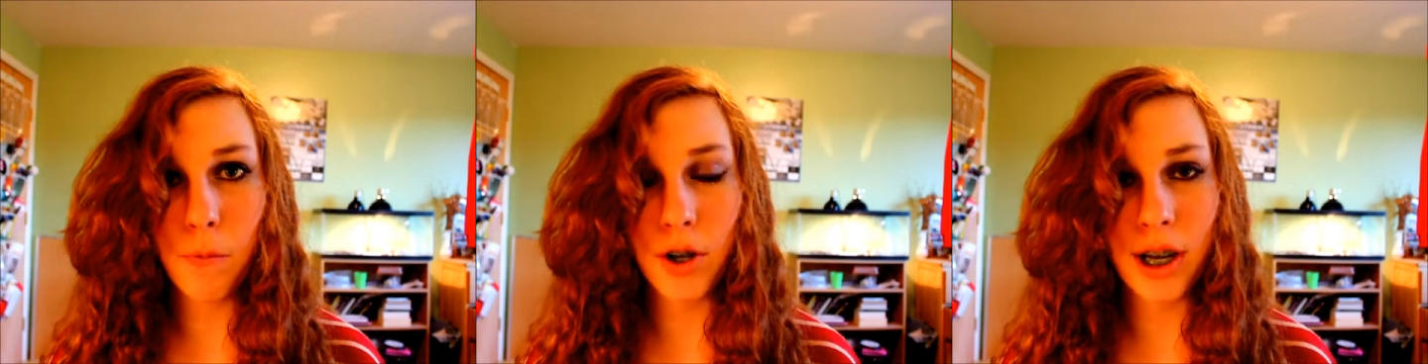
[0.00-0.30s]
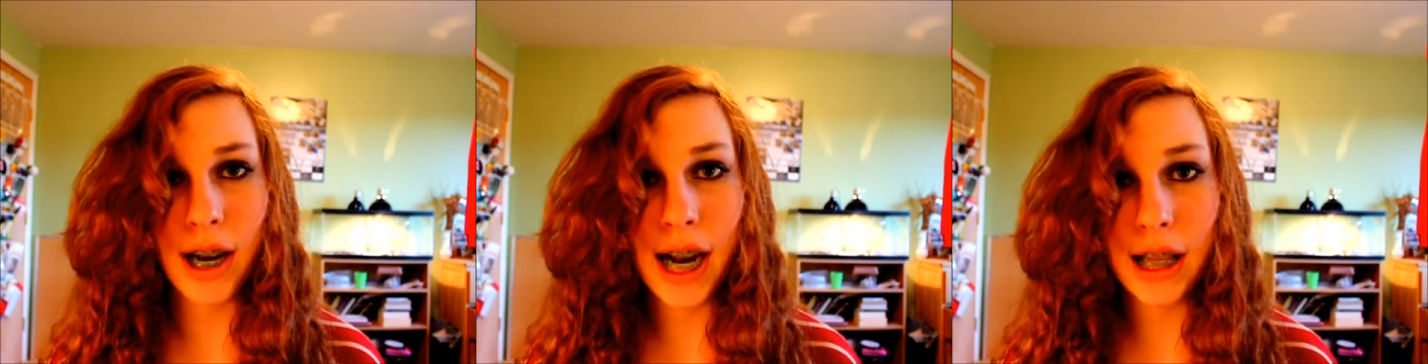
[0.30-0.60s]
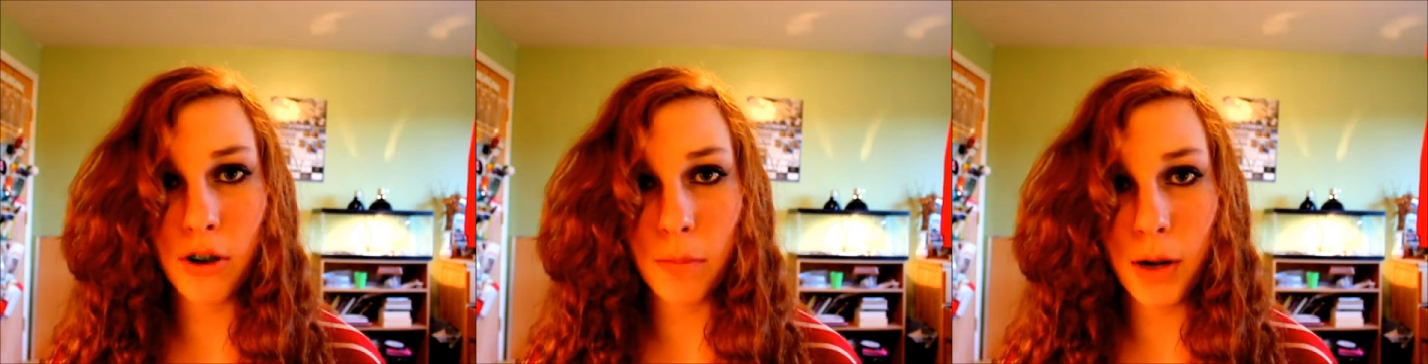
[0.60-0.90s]
which I
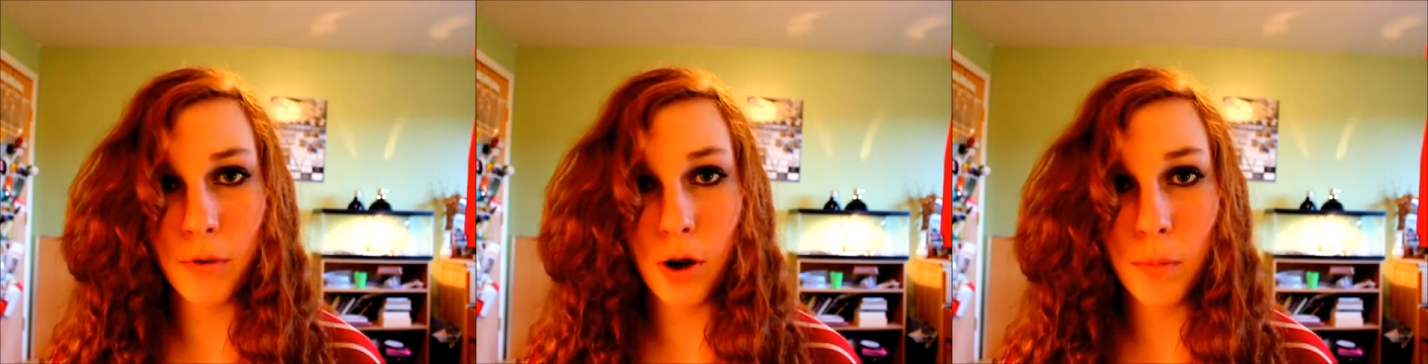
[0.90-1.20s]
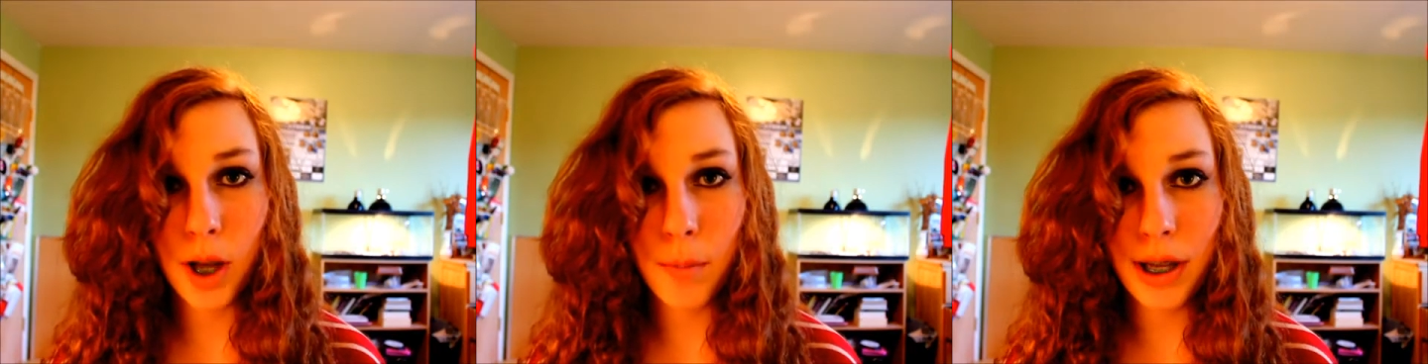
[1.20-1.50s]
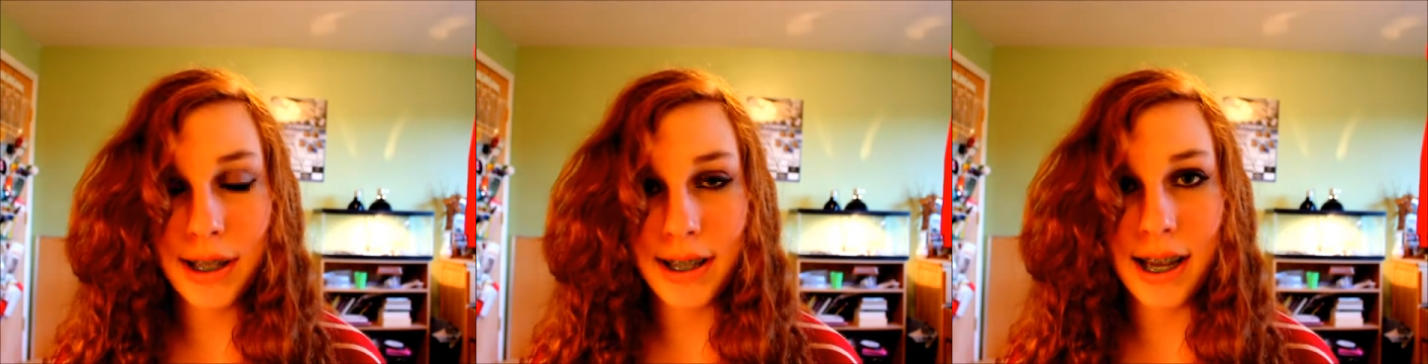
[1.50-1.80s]
highly recommend for
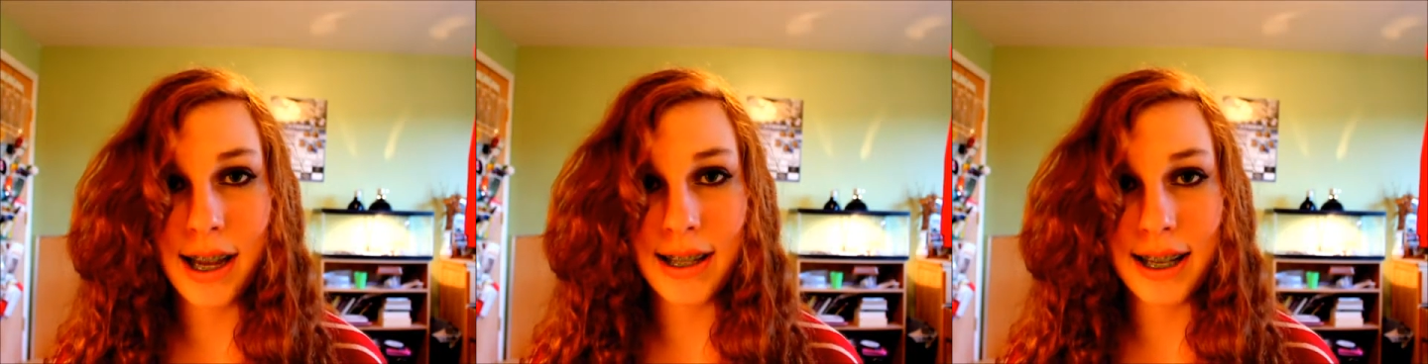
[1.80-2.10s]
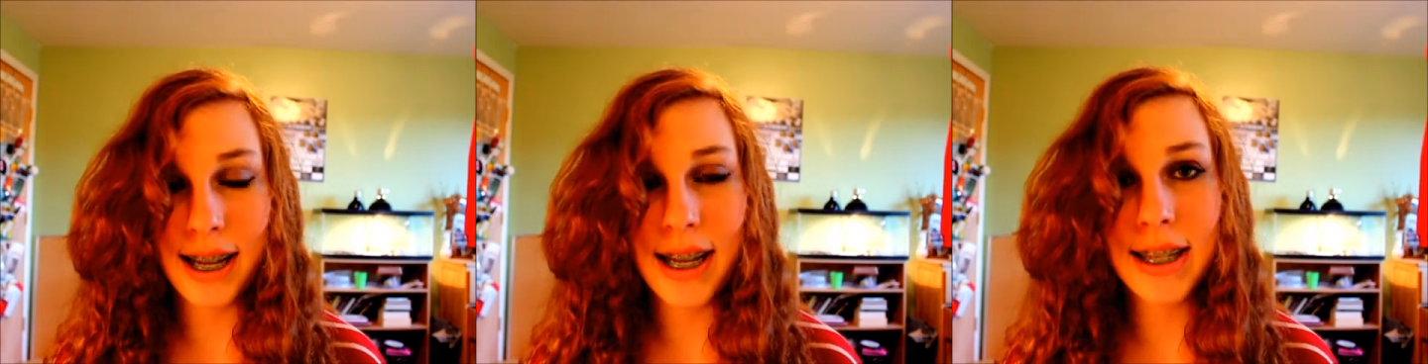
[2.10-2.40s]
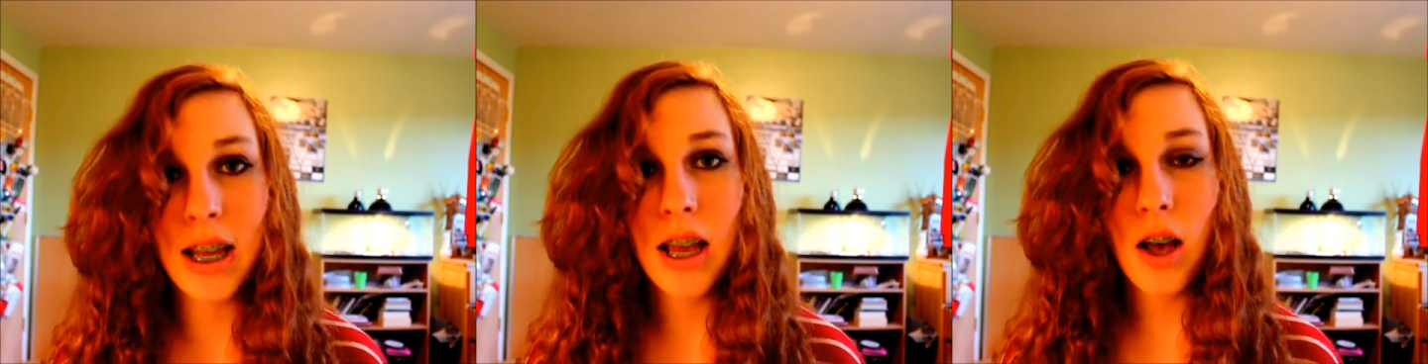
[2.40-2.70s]
homecoming, seeing as it
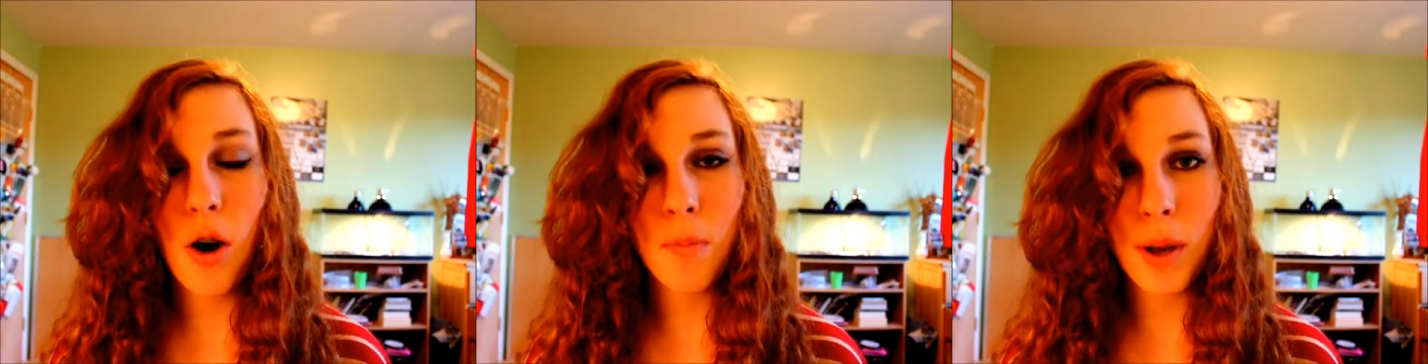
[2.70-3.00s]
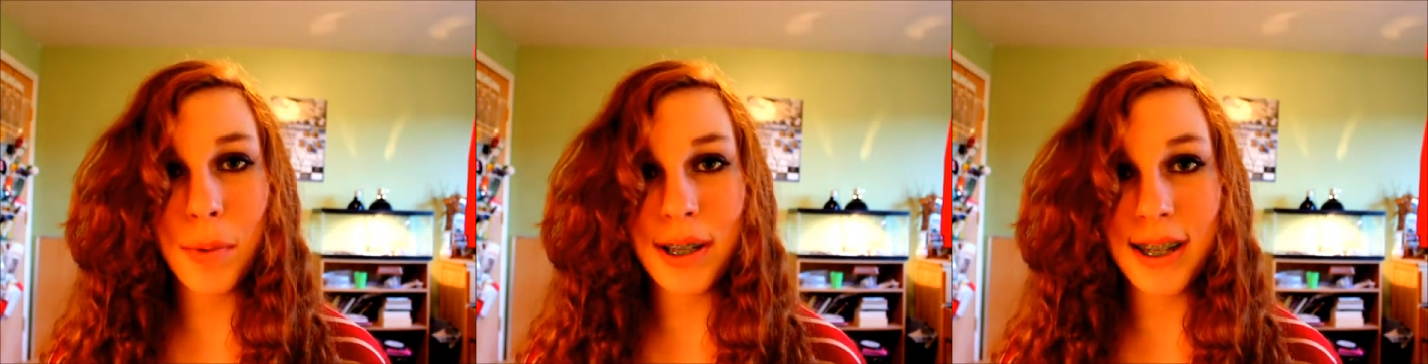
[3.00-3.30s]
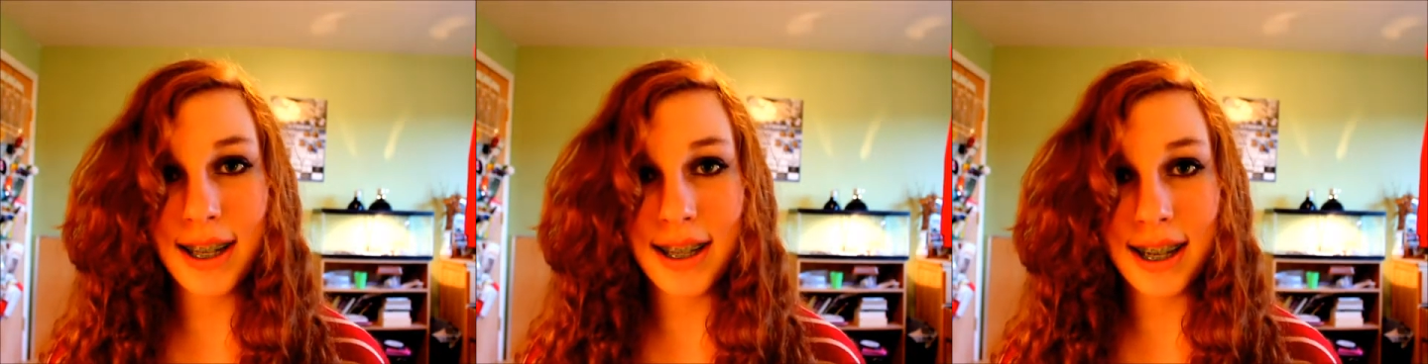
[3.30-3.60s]
is homecoming
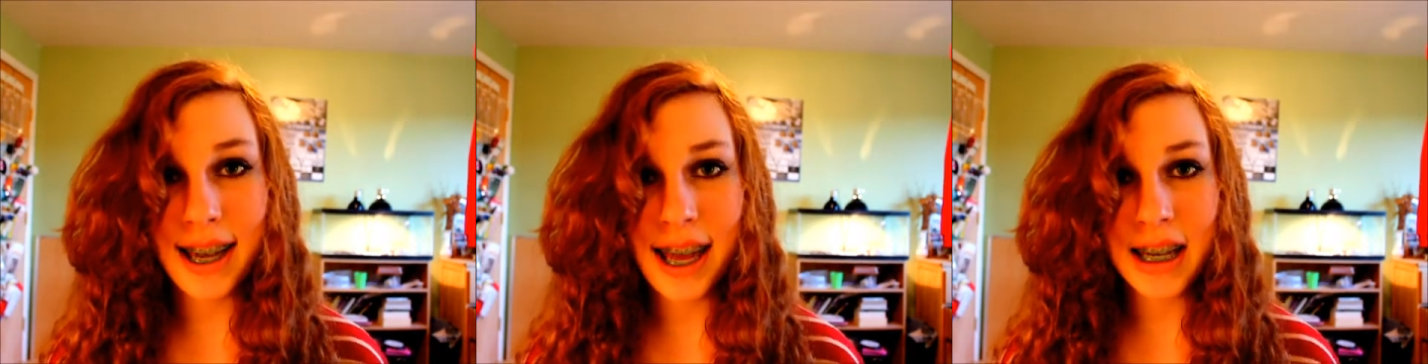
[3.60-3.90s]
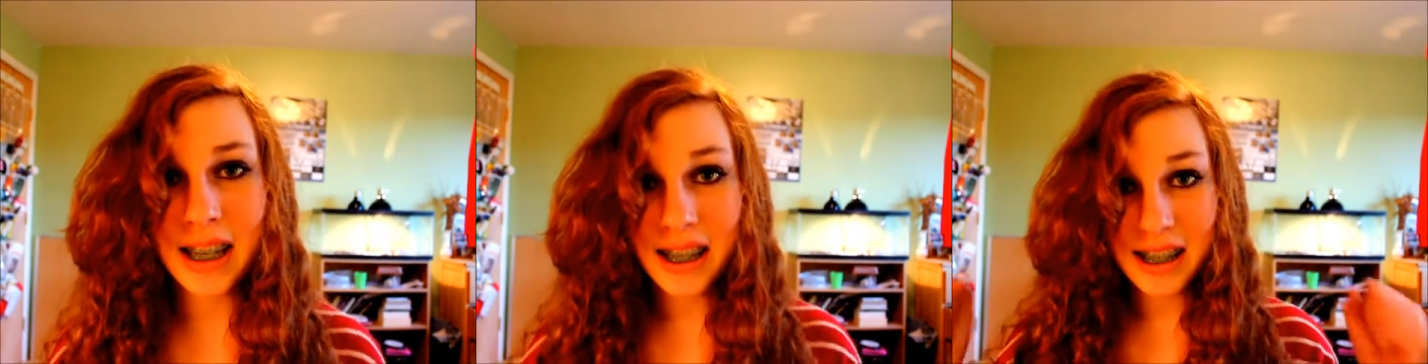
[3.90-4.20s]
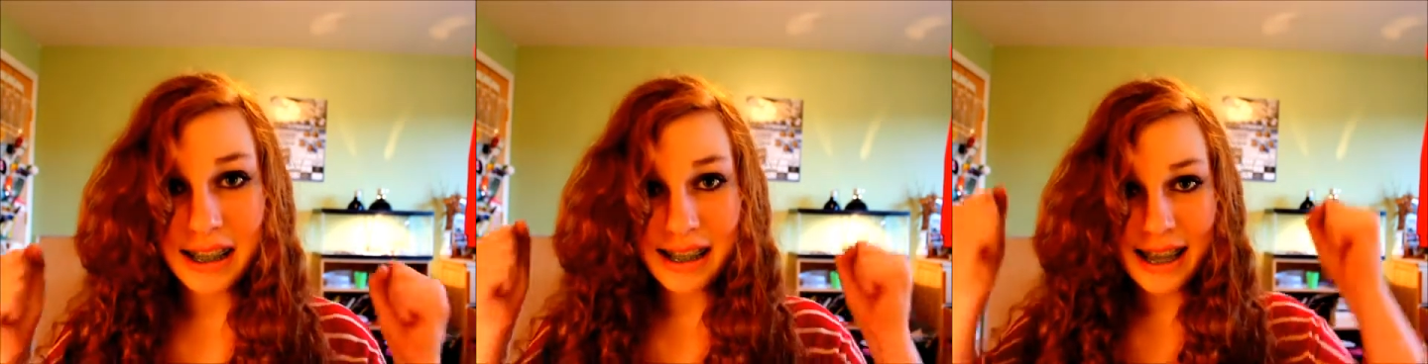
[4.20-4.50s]
season again.
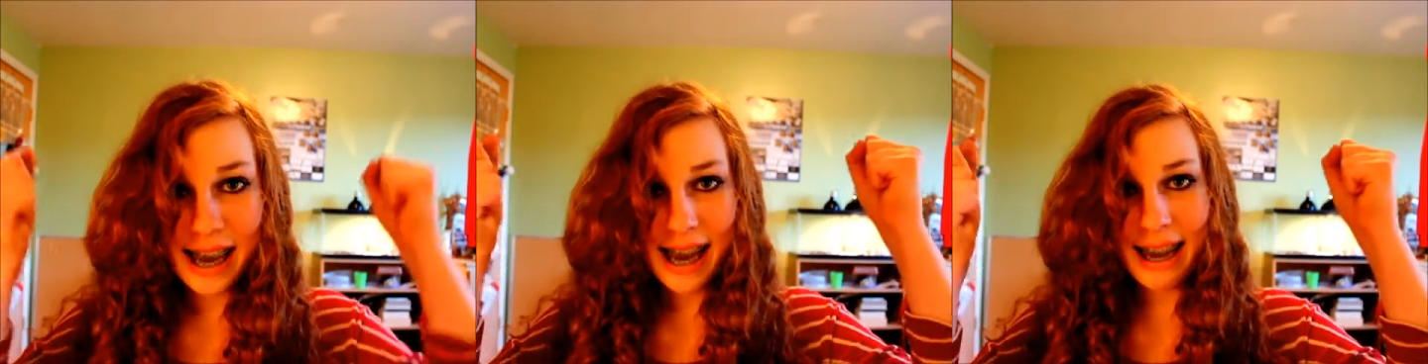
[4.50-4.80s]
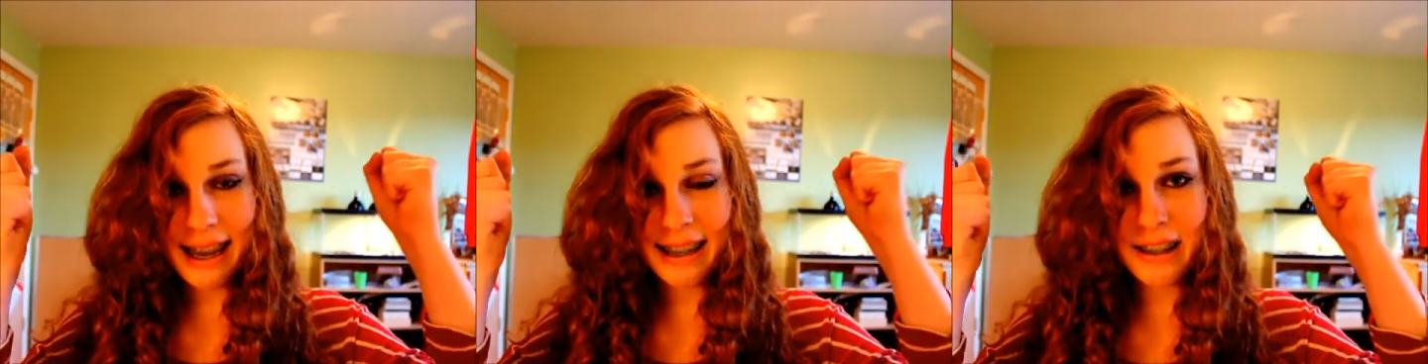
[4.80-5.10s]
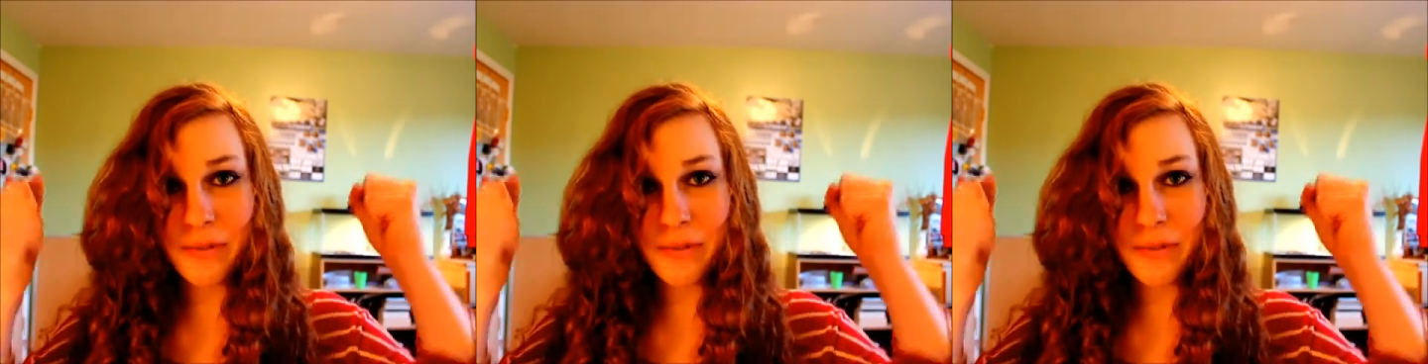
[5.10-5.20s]
Yay!